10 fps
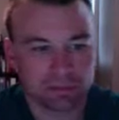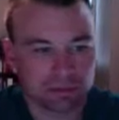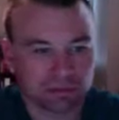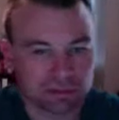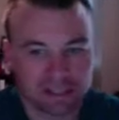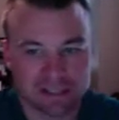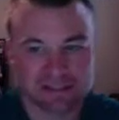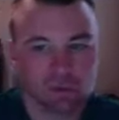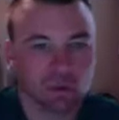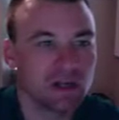Built in
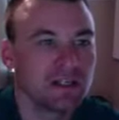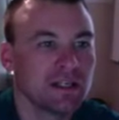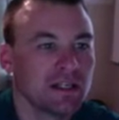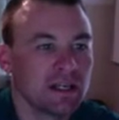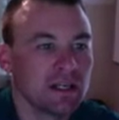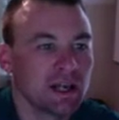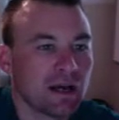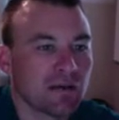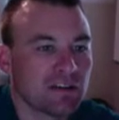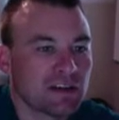2001,
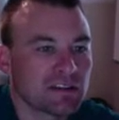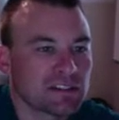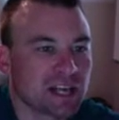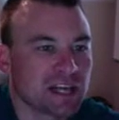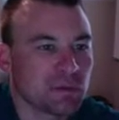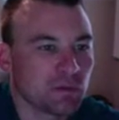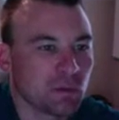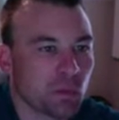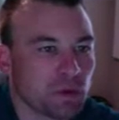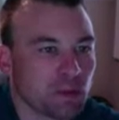uh, vinyl siding with
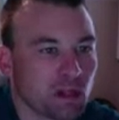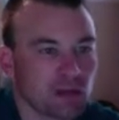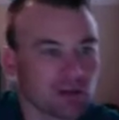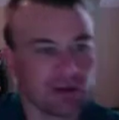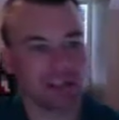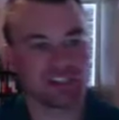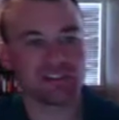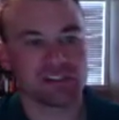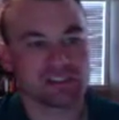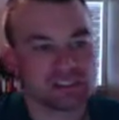a one car garage.
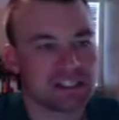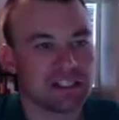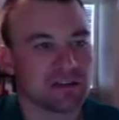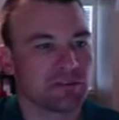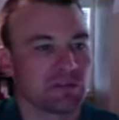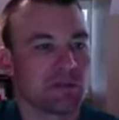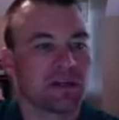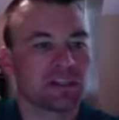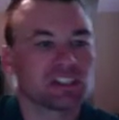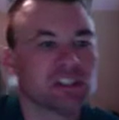You can see here from the
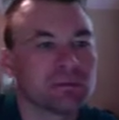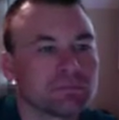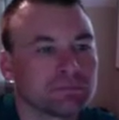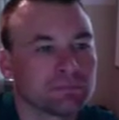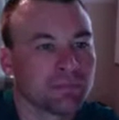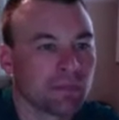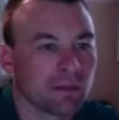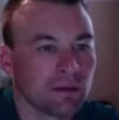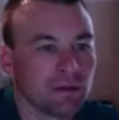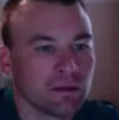picture.
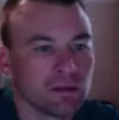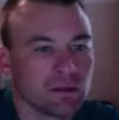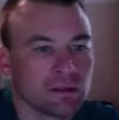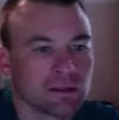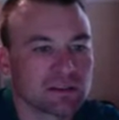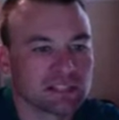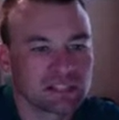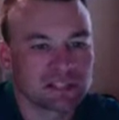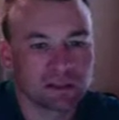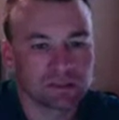Looks
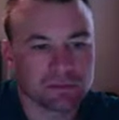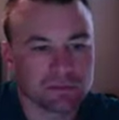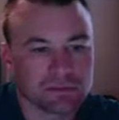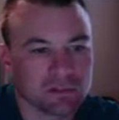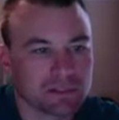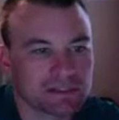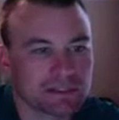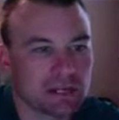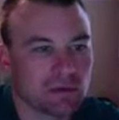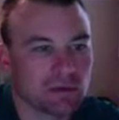like um, some ceramic
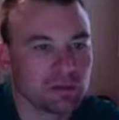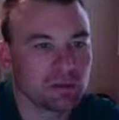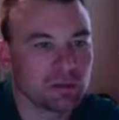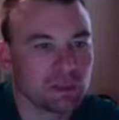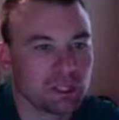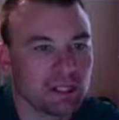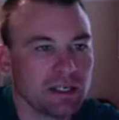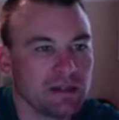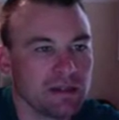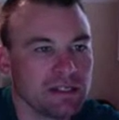tile when you walk in,
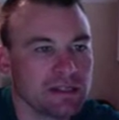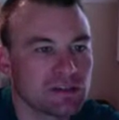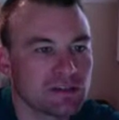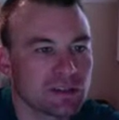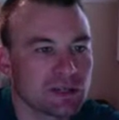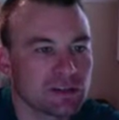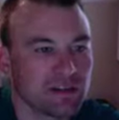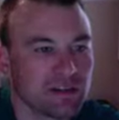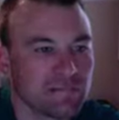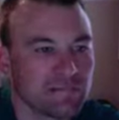in the entryway
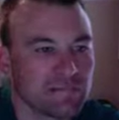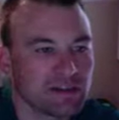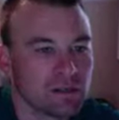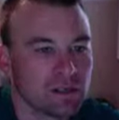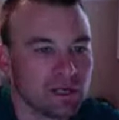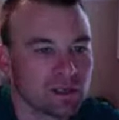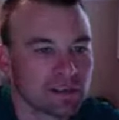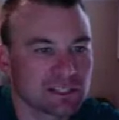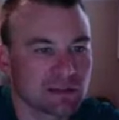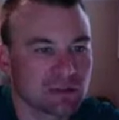there. And it
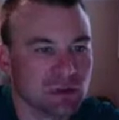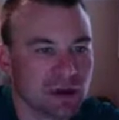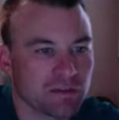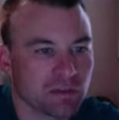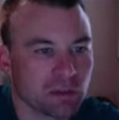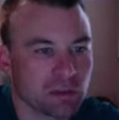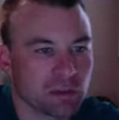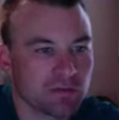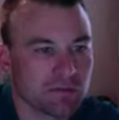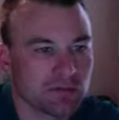looks like throughout the lower
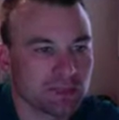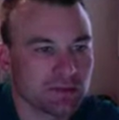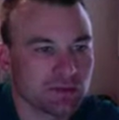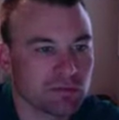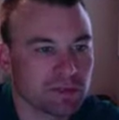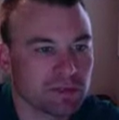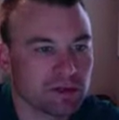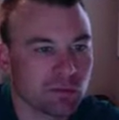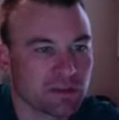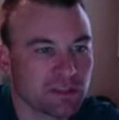level rec room
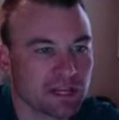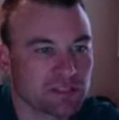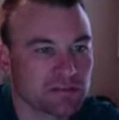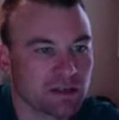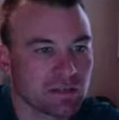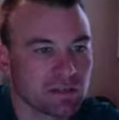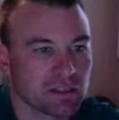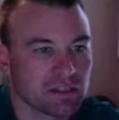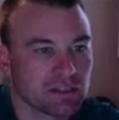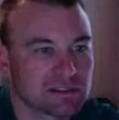area with a gas
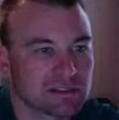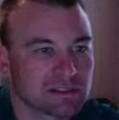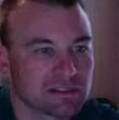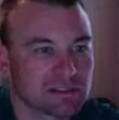fireplace.